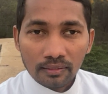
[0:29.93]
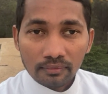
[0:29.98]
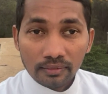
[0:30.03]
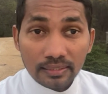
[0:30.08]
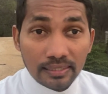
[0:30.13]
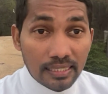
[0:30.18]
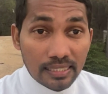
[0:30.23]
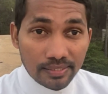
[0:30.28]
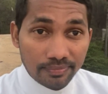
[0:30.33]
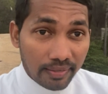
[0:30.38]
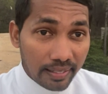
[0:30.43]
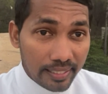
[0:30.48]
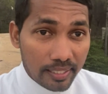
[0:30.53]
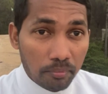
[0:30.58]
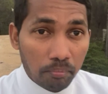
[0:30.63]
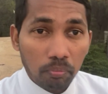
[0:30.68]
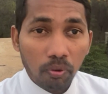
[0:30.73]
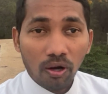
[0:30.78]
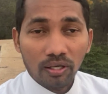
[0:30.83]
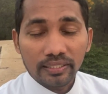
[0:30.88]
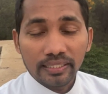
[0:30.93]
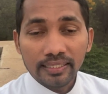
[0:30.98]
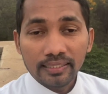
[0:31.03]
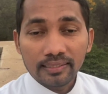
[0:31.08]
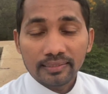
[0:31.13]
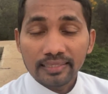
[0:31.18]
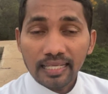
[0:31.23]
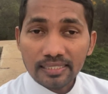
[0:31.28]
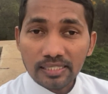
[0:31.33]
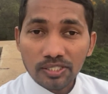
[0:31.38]
This is very
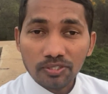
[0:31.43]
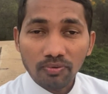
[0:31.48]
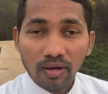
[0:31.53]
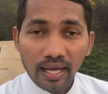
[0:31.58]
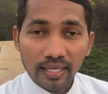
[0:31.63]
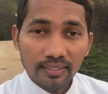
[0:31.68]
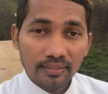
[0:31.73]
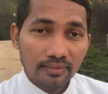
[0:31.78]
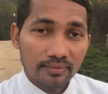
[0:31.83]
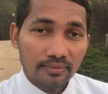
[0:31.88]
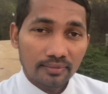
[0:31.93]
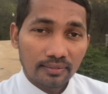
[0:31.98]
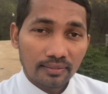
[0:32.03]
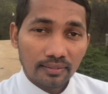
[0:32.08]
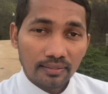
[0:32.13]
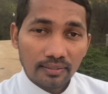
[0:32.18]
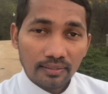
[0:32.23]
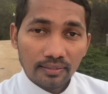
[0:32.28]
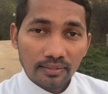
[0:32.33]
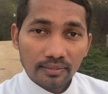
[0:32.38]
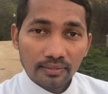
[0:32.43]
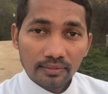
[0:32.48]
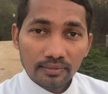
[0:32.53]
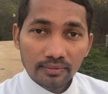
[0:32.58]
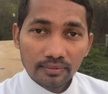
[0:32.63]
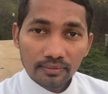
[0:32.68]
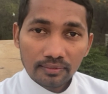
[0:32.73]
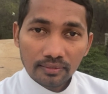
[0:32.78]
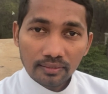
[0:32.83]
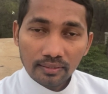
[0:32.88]
important. That's why
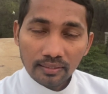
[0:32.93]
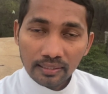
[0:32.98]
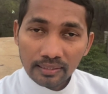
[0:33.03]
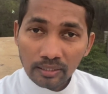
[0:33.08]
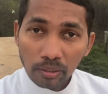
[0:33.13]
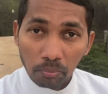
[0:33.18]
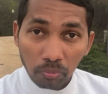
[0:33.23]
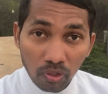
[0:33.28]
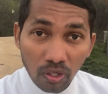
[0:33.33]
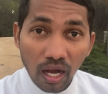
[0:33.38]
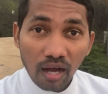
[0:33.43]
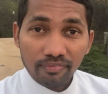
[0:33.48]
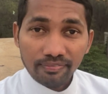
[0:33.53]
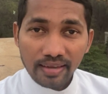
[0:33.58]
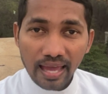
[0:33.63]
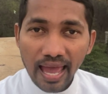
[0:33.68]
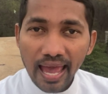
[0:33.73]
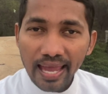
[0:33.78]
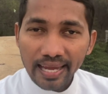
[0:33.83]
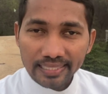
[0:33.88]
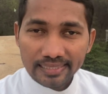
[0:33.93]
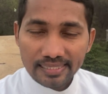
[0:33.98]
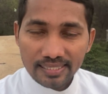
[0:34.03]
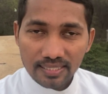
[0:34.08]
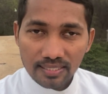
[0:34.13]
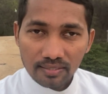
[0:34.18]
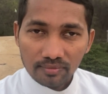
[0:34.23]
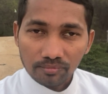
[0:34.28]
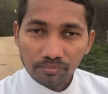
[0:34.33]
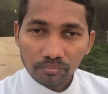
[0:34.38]
in the book of
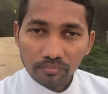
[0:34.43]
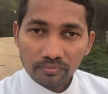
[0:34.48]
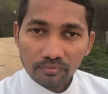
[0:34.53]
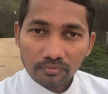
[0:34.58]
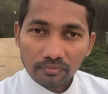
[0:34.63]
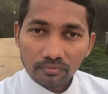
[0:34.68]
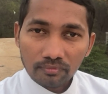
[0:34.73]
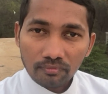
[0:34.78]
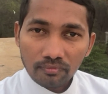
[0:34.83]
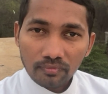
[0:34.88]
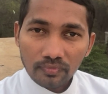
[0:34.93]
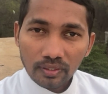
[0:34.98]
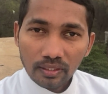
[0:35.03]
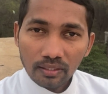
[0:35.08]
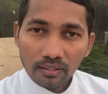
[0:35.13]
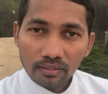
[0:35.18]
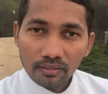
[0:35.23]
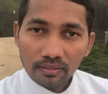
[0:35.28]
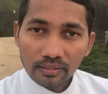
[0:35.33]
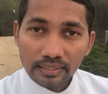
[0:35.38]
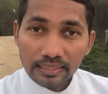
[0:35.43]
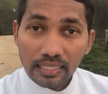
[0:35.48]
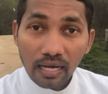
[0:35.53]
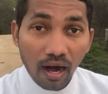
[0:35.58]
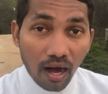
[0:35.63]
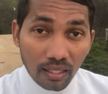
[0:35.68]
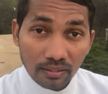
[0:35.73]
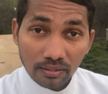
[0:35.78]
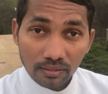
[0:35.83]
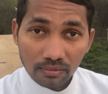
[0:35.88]
Acts, the
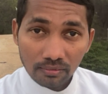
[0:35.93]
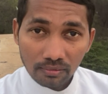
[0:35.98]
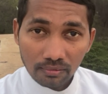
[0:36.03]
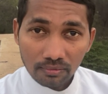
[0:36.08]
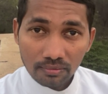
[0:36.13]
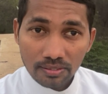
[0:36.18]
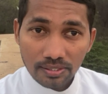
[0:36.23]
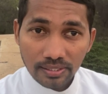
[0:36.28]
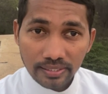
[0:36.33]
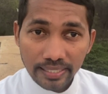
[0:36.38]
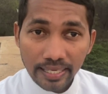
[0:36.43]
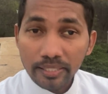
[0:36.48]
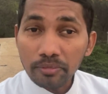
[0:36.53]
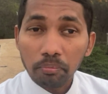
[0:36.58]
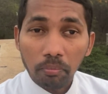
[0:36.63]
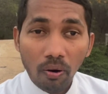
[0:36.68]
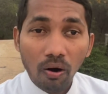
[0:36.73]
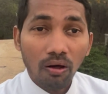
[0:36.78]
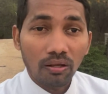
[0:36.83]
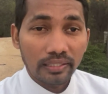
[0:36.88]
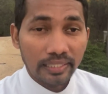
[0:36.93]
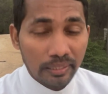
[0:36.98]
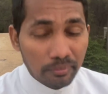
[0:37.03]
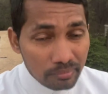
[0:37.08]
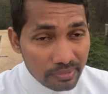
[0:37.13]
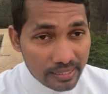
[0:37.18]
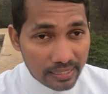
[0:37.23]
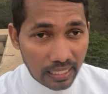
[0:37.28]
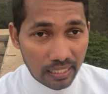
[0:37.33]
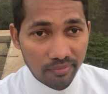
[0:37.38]
author, Saint Paul
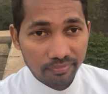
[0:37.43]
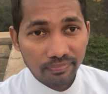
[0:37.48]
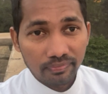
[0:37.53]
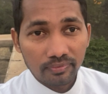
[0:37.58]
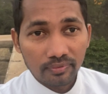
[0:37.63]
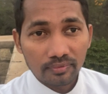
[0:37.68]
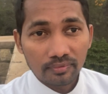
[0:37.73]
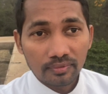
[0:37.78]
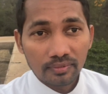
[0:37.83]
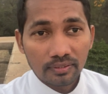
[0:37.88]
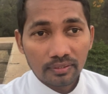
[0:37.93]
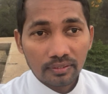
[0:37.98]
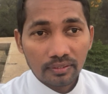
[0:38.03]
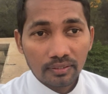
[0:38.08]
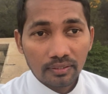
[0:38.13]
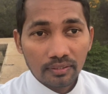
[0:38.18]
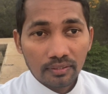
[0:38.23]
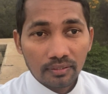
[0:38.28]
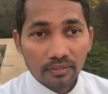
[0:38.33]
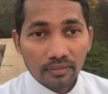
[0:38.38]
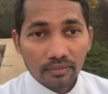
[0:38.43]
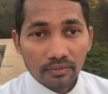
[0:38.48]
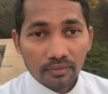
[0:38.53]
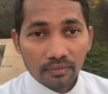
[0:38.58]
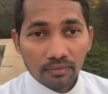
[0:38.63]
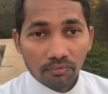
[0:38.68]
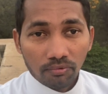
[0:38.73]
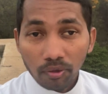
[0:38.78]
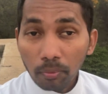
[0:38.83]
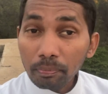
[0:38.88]
himself,
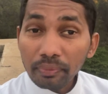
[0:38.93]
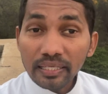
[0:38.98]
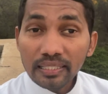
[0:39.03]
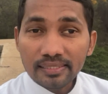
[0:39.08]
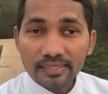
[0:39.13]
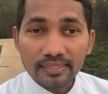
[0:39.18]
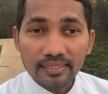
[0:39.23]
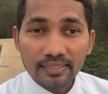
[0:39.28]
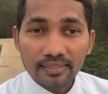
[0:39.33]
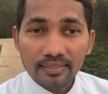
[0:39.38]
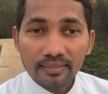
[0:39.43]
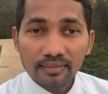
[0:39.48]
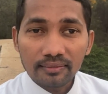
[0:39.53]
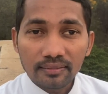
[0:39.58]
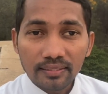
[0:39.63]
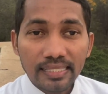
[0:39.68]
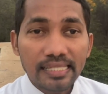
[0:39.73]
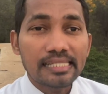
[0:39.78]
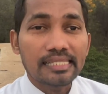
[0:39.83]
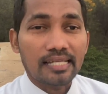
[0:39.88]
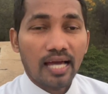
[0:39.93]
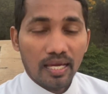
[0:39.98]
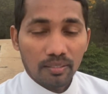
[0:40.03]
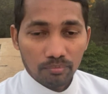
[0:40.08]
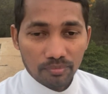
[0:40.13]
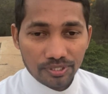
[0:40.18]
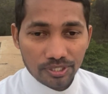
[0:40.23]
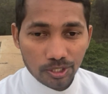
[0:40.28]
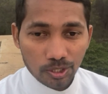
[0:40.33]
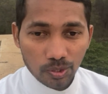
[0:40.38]
repeats it 3
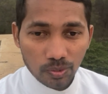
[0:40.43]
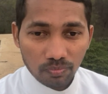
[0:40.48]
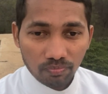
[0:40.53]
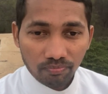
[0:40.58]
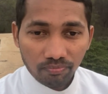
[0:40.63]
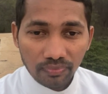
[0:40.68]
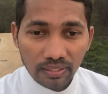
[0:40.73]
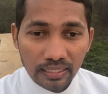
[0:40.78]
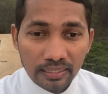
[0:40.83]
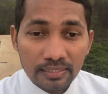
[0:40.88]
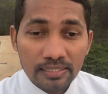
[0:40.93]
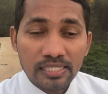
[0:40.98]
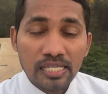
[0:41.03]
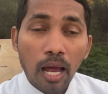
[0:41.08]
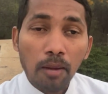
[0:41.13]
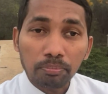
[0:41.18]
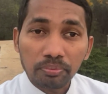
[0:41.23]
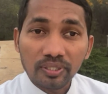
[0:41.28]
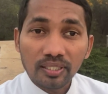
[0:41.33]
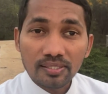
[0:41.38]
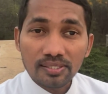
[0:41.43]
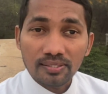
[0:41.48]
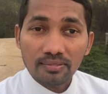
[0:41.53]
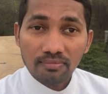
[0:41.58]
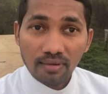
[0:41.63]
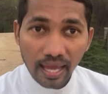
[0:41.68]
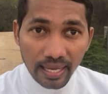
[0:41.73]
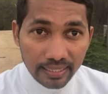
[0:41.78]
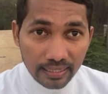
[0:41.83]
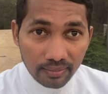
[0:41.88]
times in chapters
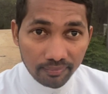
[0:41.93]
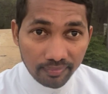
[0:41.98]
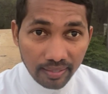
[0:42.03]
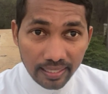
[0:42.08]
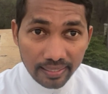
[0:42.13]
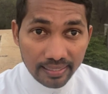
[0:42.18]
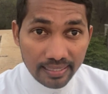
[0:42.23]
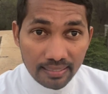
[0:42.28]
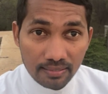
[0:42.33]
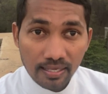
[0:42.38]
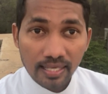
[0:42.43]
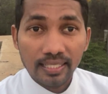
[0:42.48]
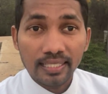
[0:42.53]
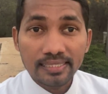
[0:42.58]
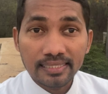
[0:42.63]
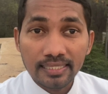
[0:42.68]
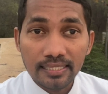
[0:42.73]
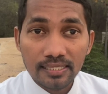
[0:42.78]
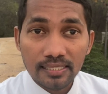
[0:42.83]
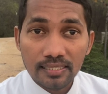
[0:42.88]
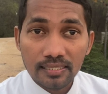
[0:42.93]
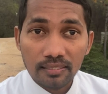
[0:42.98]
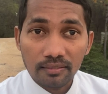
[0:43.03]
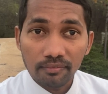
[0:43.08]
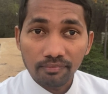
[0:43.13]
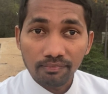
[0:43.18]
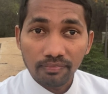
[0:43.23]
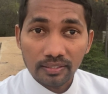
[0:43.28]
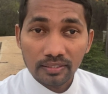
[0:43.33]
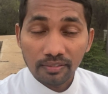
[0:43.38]
9, where he narrates it
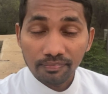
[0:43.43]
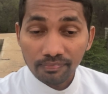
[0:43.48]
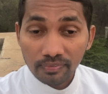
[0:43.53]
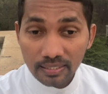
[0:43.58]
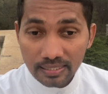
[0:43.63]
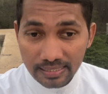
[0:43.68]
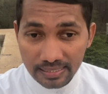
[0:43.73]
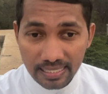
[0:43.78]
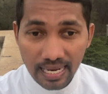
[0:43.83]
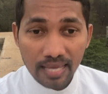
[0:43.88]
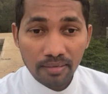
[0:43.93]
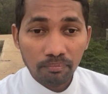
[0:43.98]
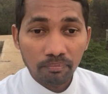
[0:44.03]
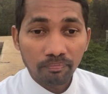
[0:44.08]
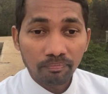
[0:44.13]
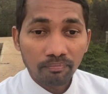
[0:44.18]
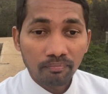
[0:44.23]
for the first time,